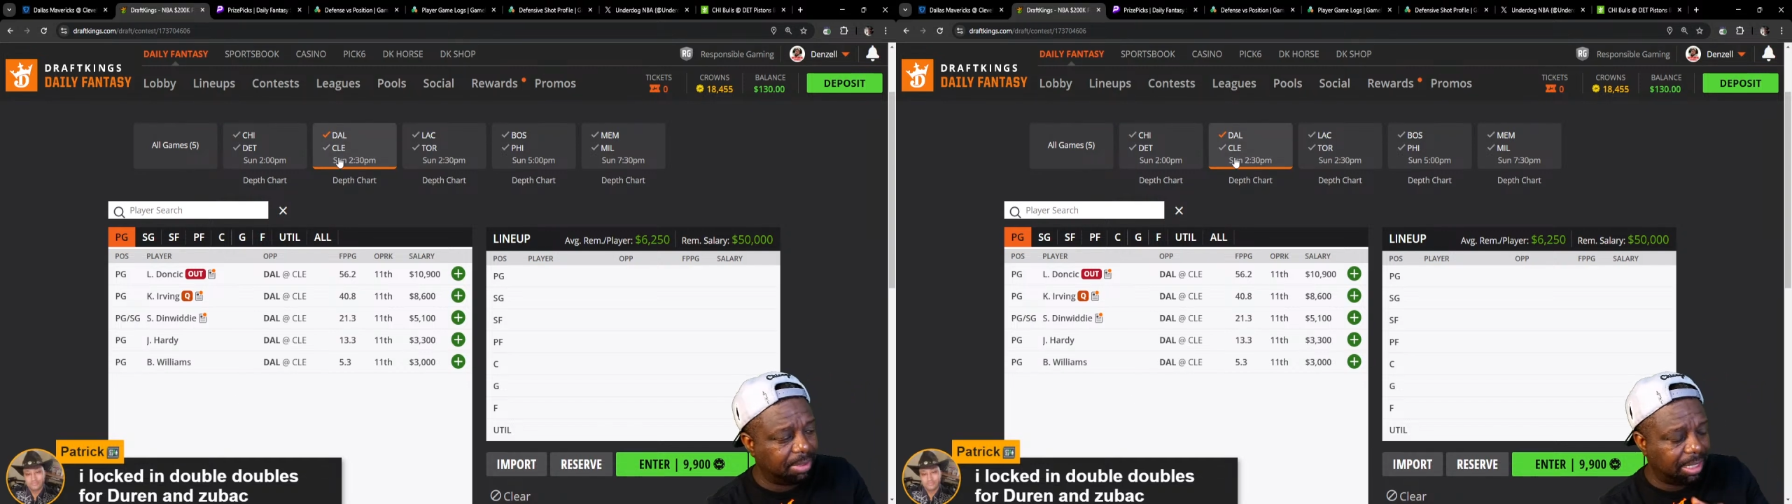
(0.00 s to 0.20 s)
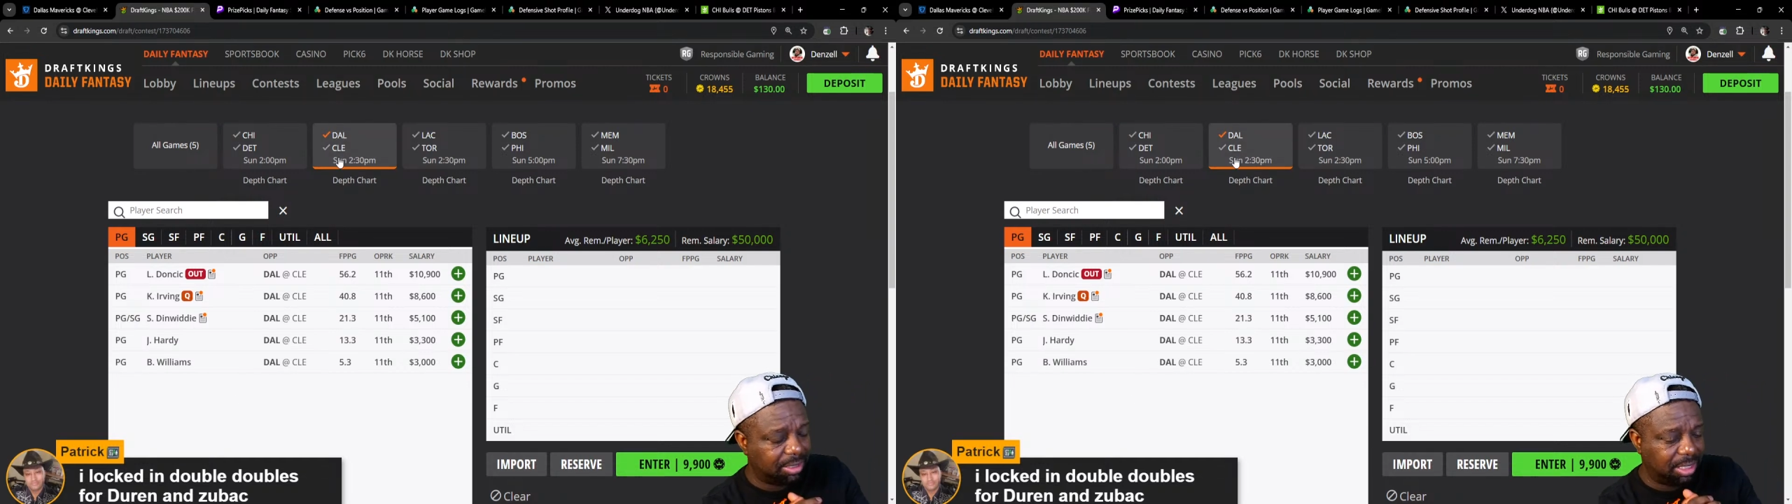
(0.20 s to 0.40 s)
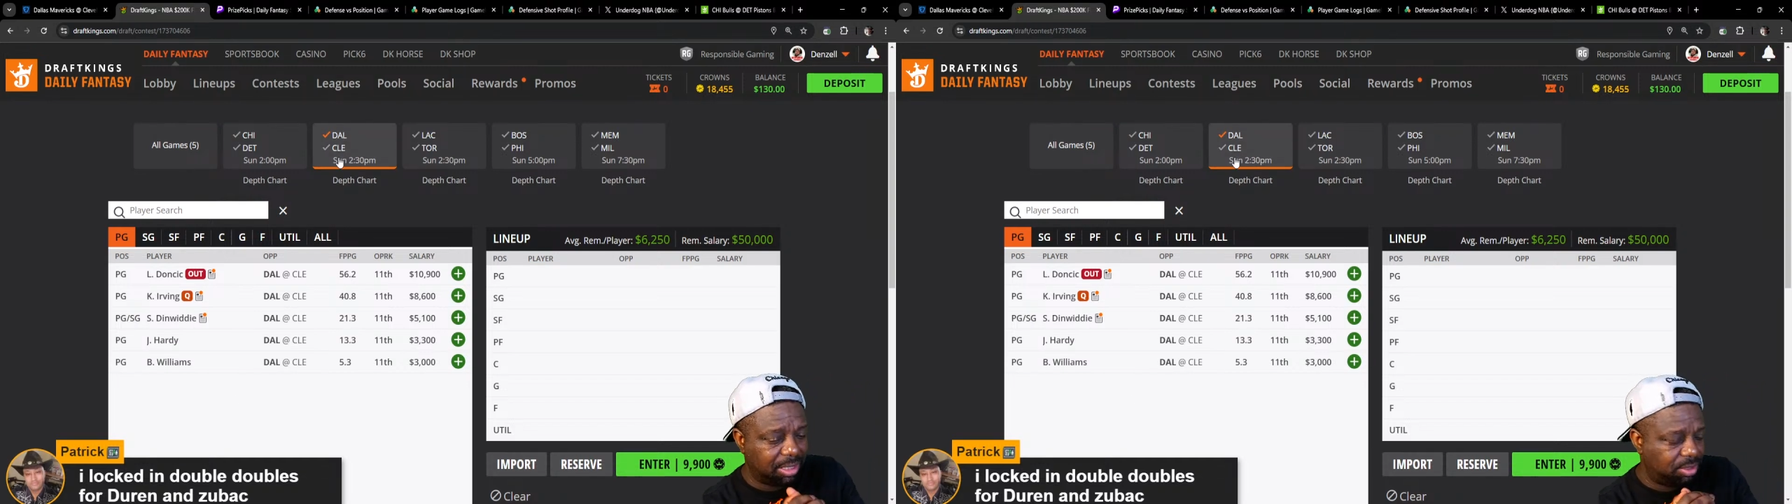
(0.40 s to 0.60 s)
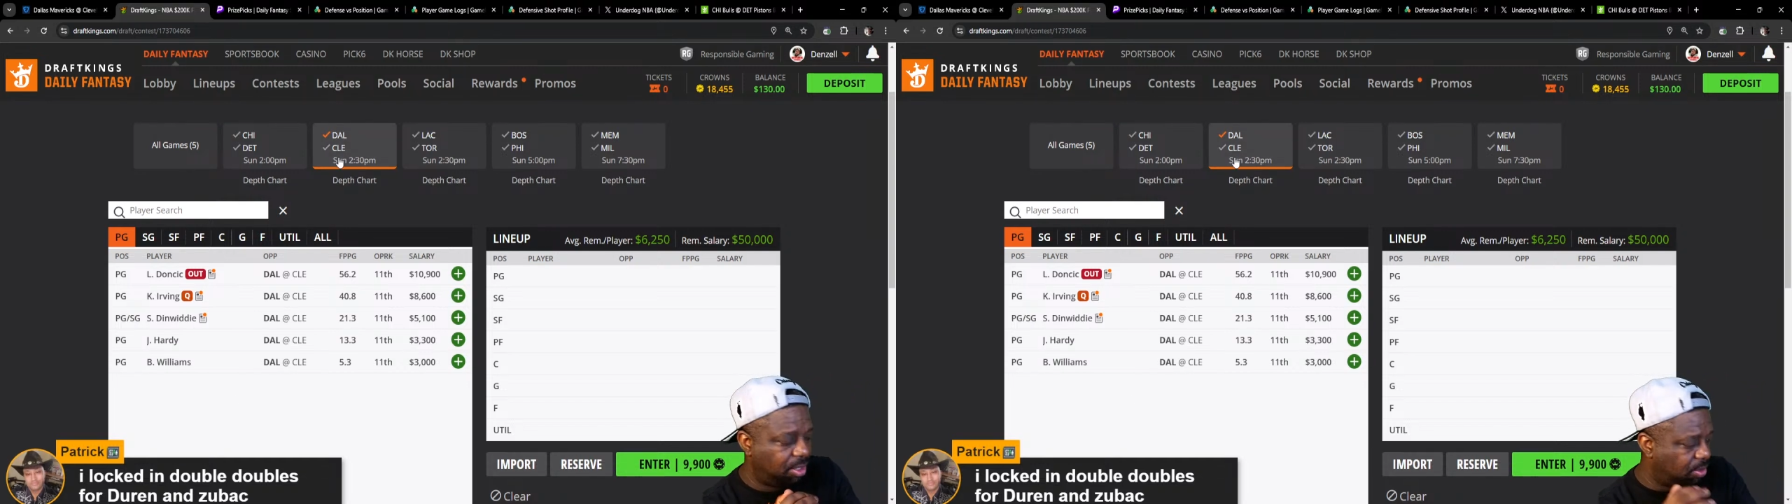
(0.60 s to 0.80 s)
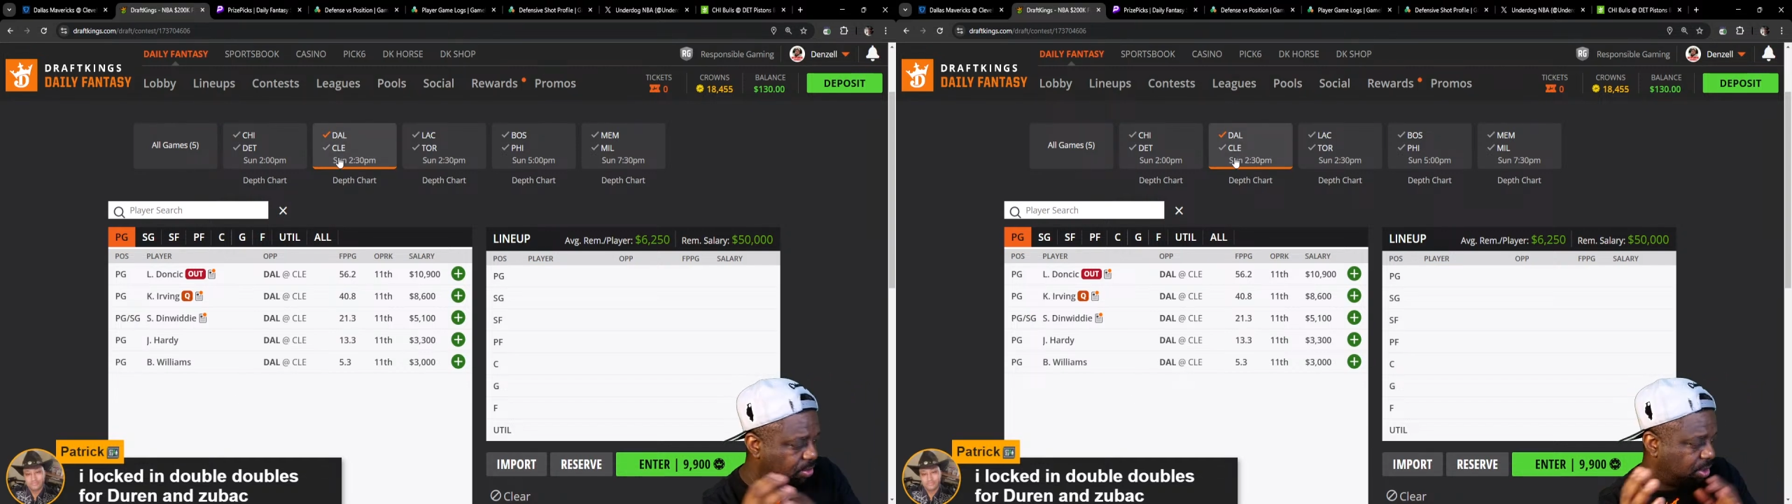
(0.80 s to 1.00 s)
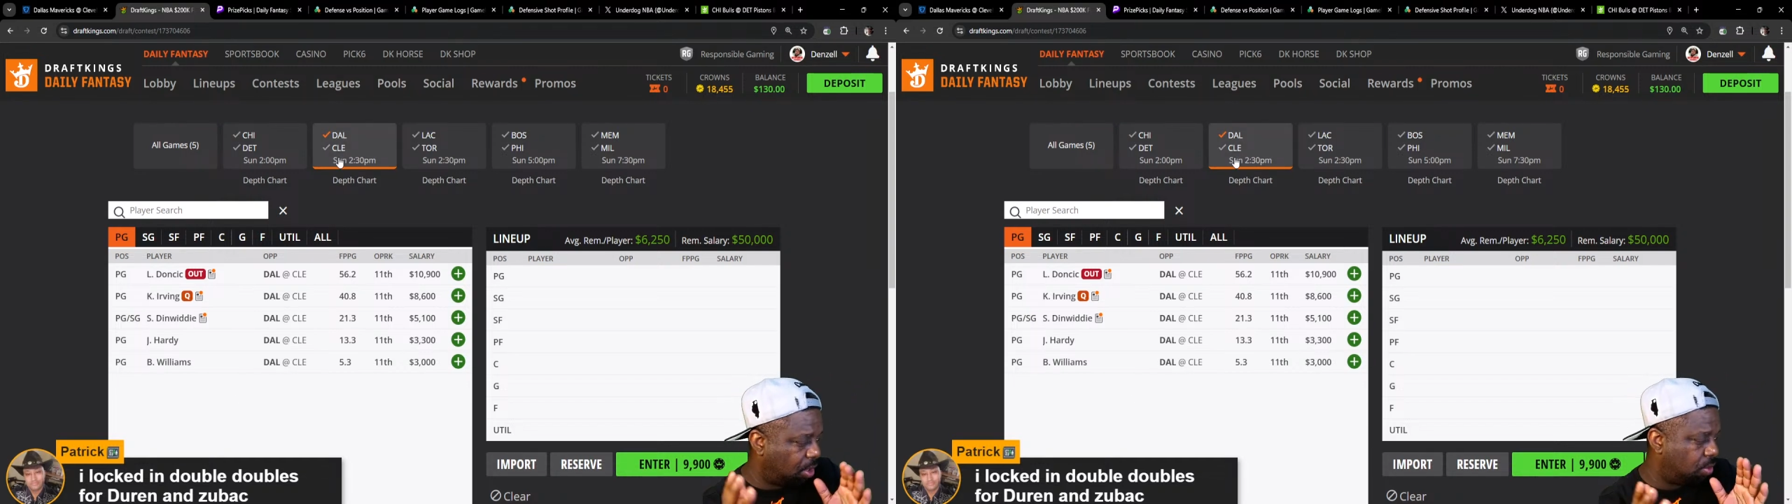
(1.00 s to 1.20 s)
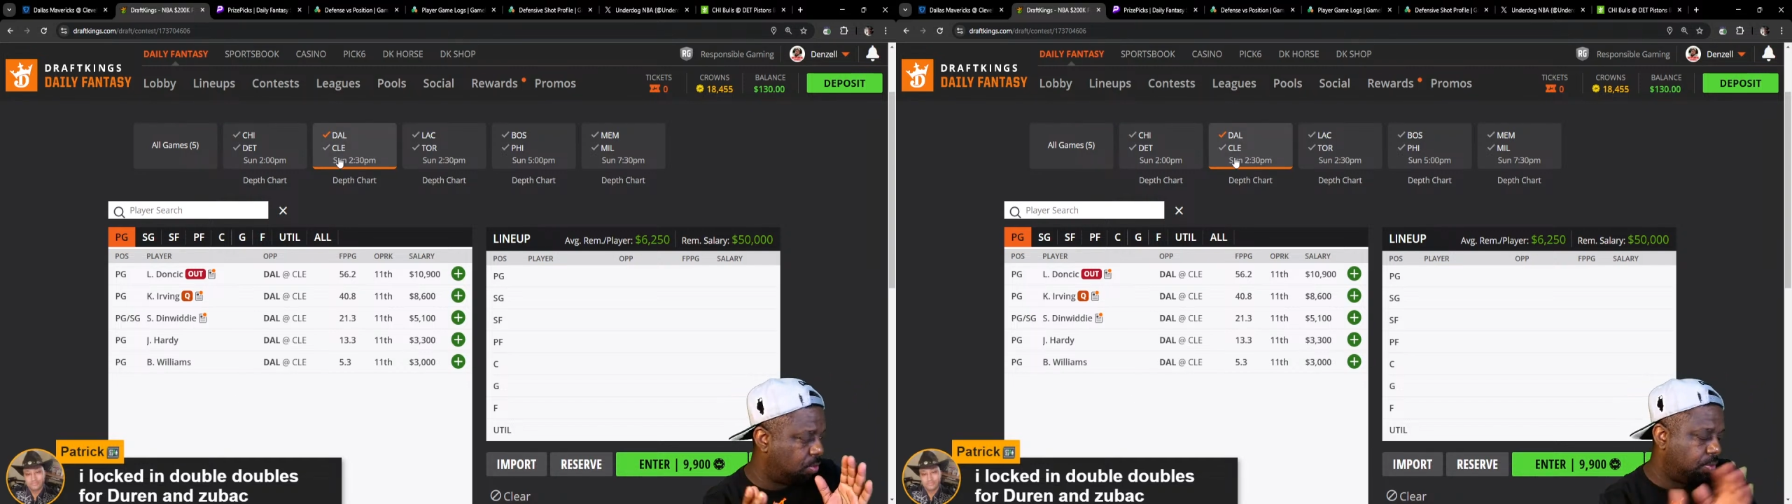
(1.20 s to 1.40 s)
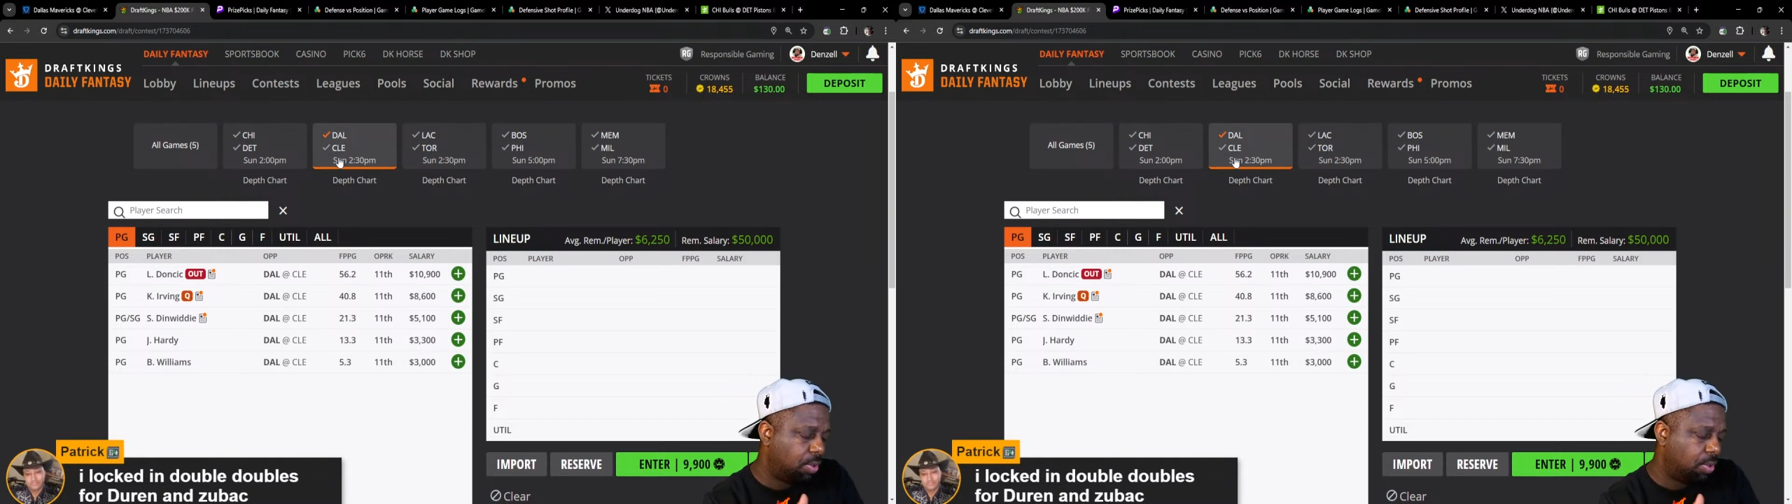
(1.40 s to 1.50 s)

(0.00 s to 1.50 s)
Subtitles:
like this, So